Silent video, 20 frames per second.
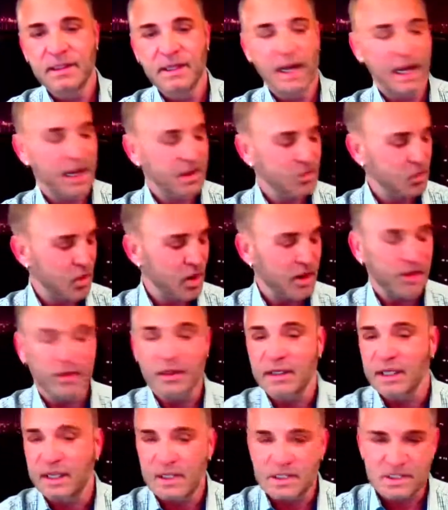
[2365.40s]
And one of the
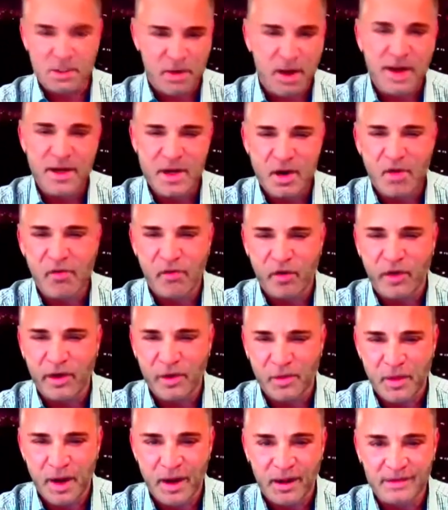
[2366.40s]
leaders who I know
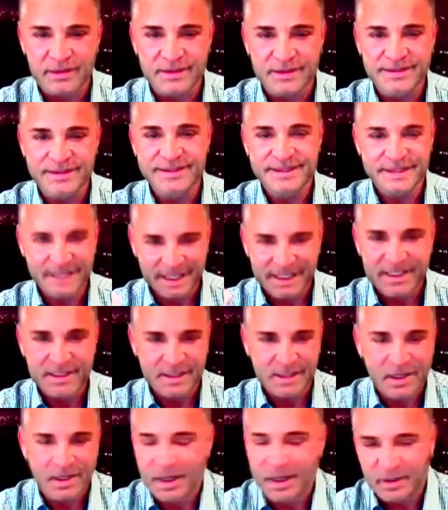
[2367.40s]
very well, he,
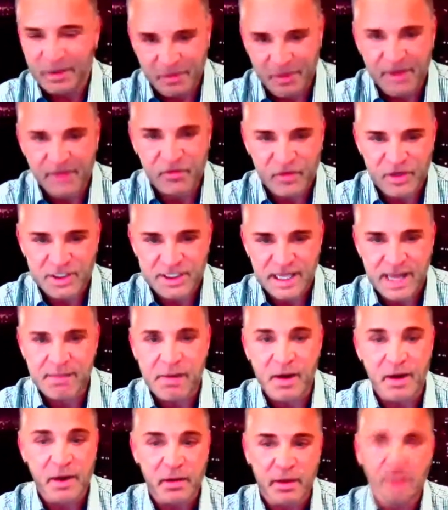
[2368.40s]
when it first came
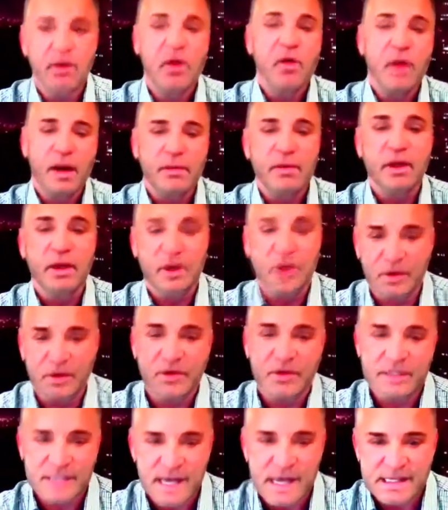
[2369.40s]
out, he went, I'm going to go do
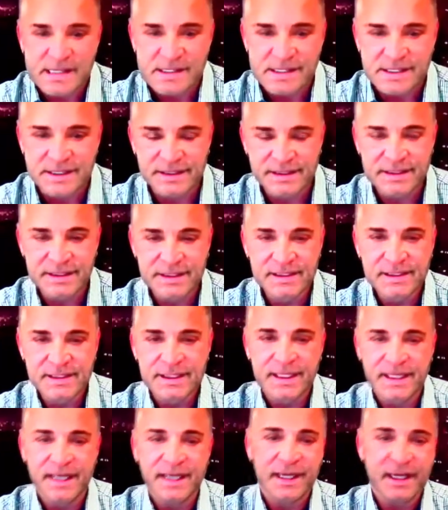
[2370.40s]
the test.
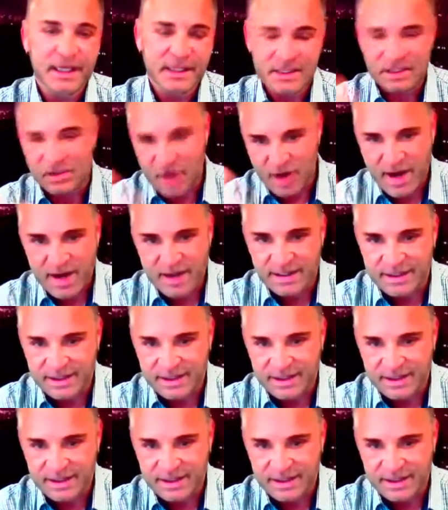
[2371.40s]
And I said, great.